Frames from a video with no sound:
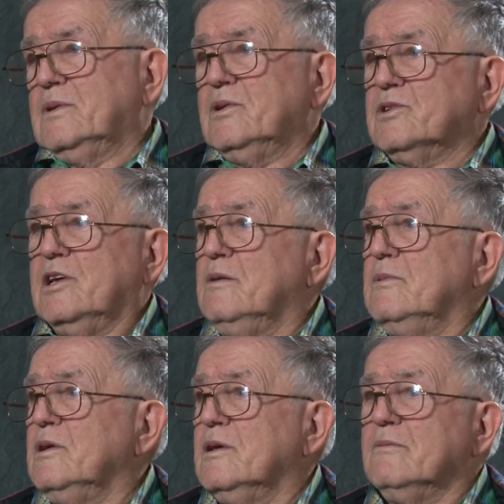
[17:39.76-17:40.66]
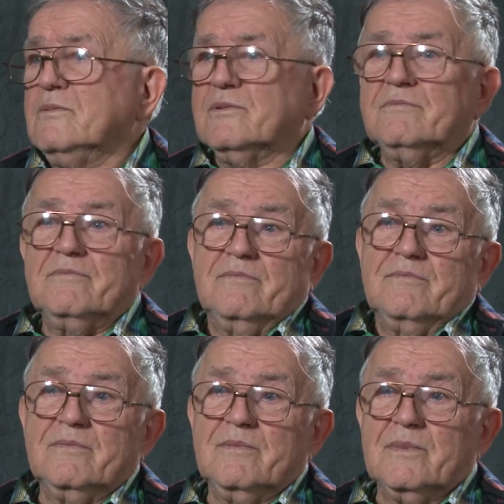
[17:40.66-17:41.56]
Just came in.
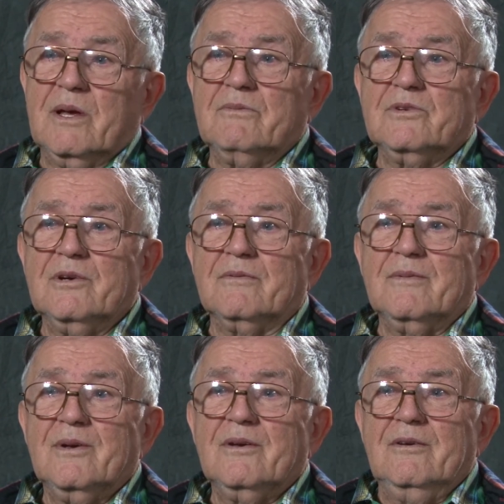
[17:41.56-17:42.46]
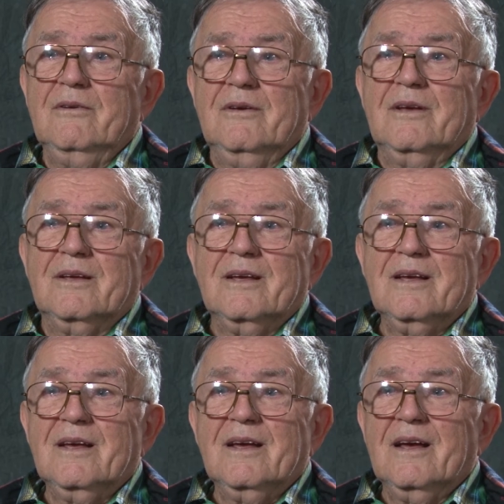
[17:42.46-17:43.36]
That was it. You didn't go to
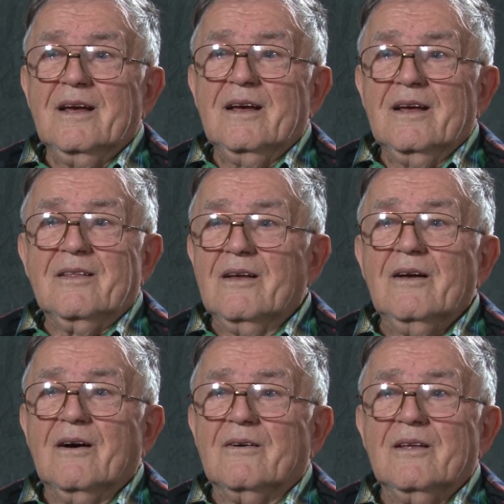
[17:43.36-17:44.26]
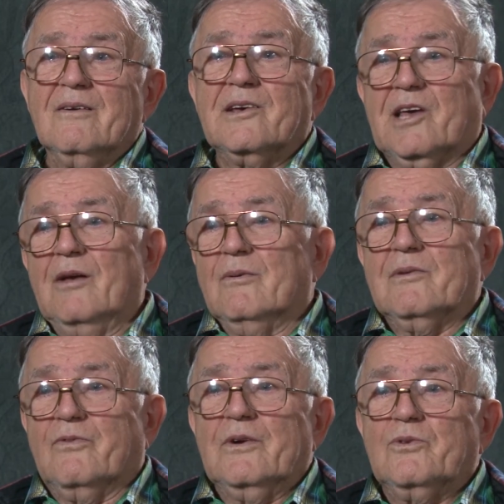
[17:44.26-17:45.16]
the recruiting center. No, he came
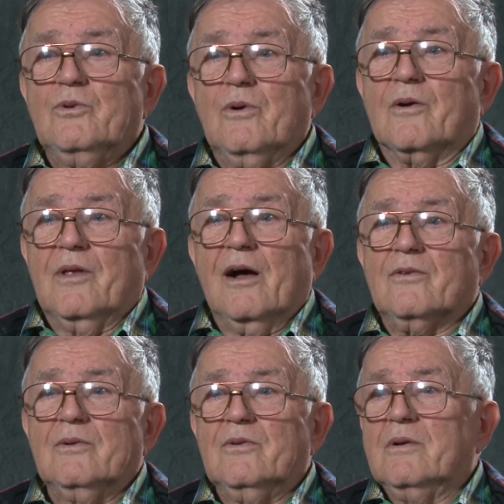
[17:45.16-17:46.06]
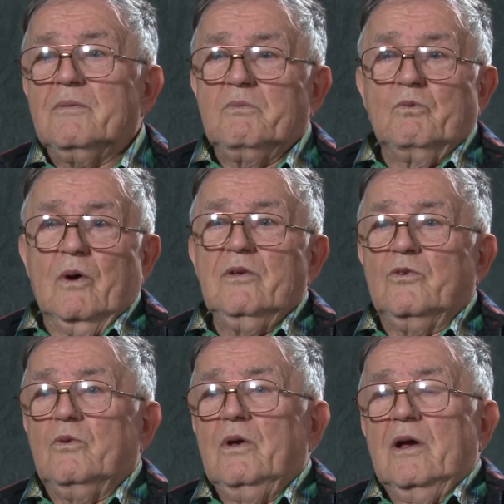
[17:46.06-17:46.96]
on the front door. Knocked on
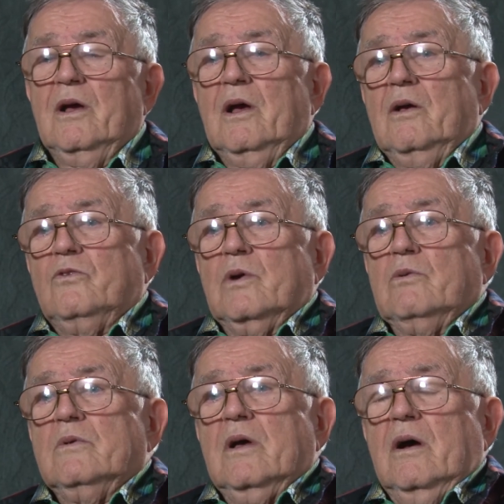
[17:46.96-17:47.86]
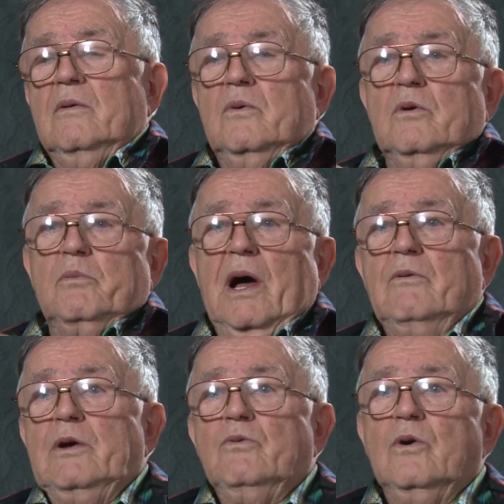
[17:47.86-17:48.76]
121 on
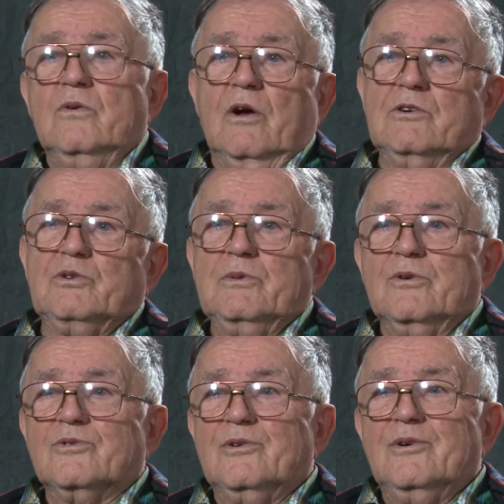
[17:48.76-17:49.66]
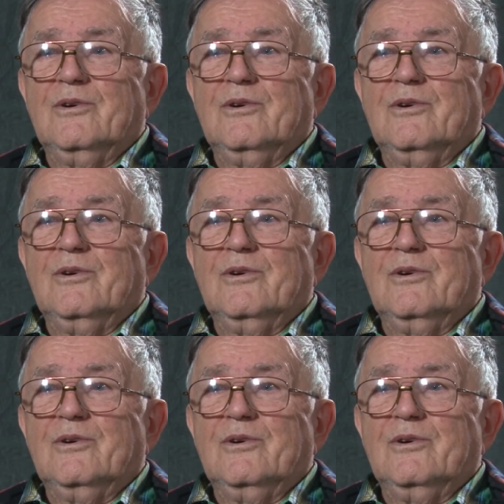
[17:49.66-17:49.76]
Byway Road, Norris Mills.